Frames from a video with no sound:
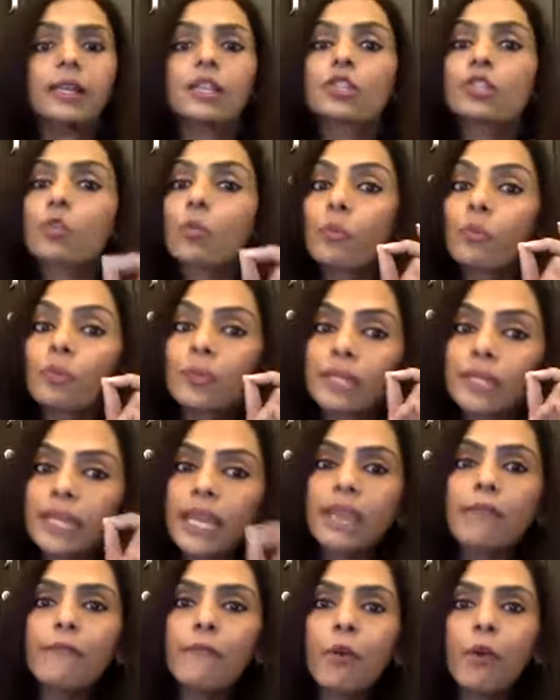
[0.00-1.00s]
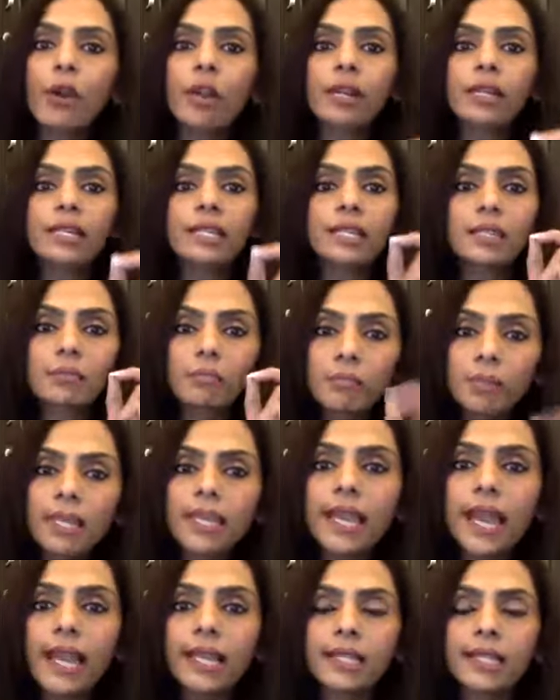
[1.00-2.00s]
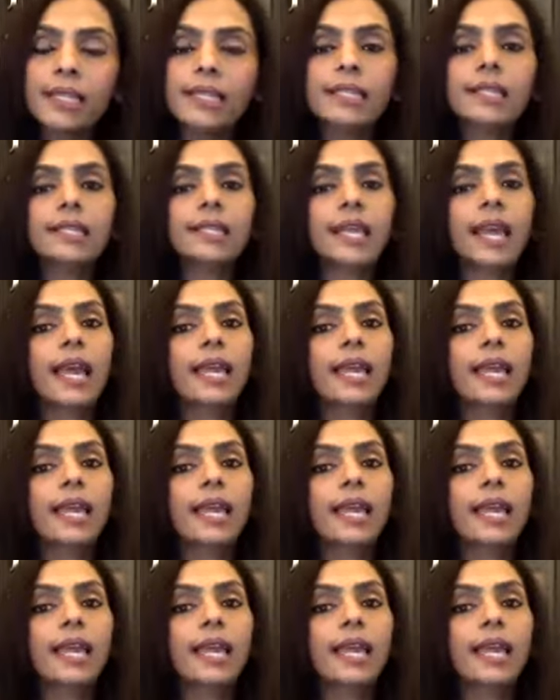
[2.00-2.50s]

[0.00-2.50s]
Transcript: So stay focused, be at it.